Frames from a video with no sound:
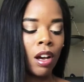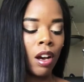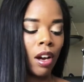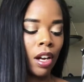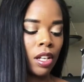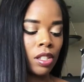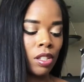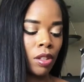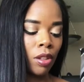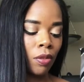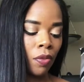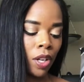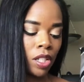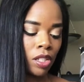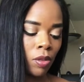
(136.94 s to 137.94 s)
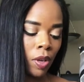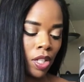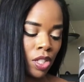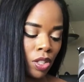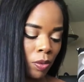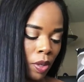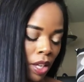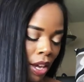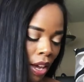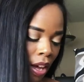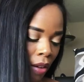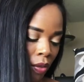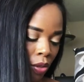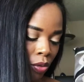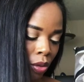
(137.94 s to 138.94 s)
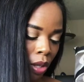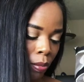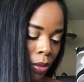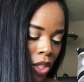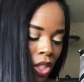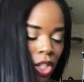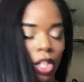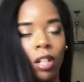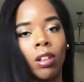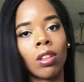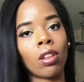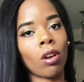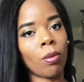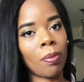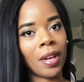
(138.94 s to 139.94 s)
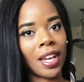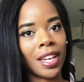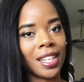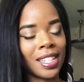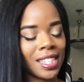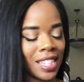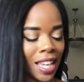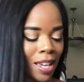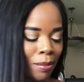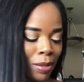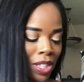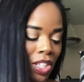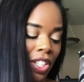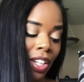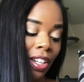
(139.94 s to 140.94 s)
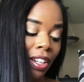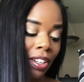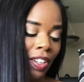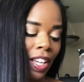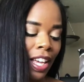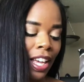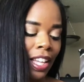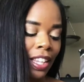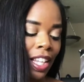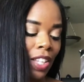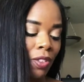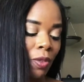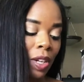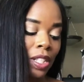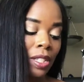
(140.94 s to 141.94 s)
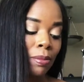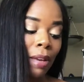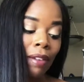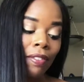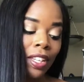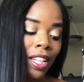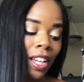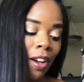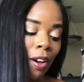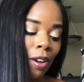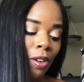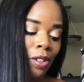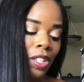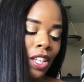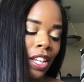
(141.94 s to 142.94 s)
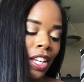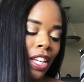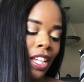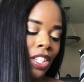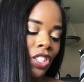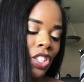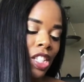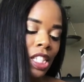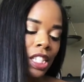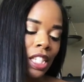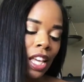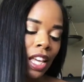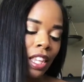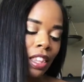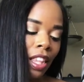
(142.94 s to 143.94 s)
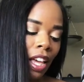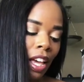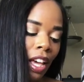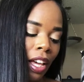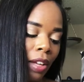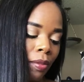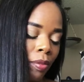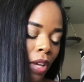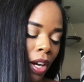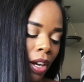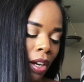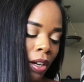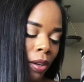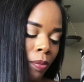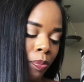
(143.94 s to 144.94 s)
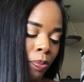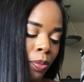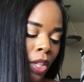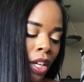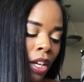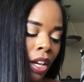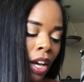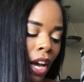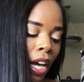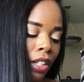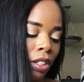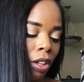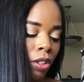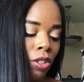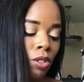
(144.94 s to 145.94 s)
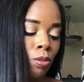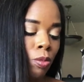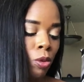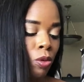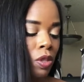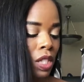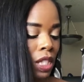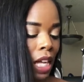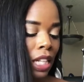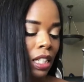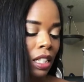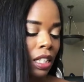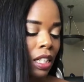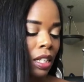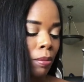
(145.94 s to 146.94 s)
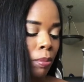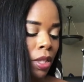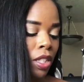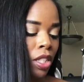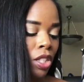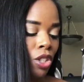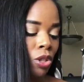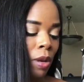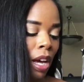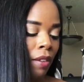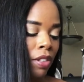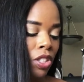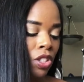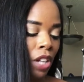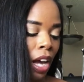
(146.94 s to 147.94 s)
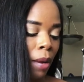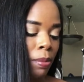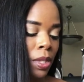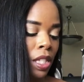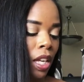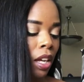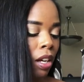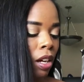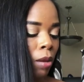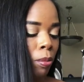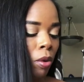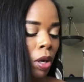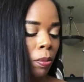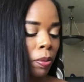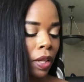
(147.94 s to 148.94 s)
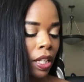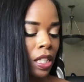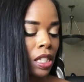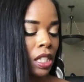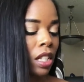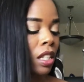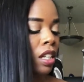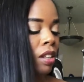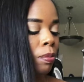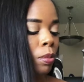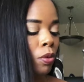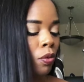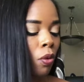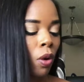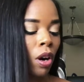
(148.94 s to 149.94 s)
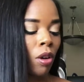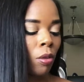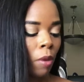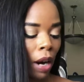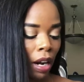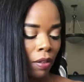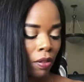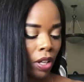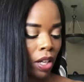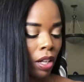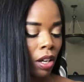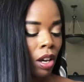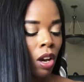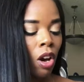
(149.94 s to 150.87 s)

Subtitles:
All right, so the first question we have is from Michelle Lopez. Hey Michelle, thanks for watching my videos. She said that I know you moved suddenly, but did you have a job set up or a place to live before arriving?